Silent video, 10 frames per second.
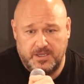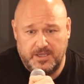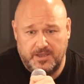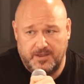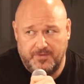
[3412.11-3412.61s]

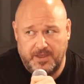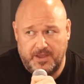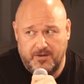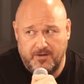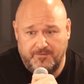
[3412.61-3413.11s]
if
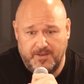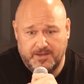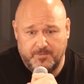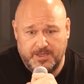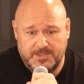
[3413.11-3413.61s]
they are
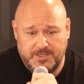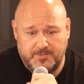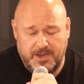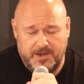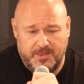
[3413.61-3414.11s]
affected by the
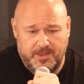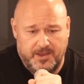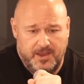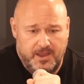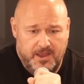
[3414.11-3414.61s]
same kind of thing.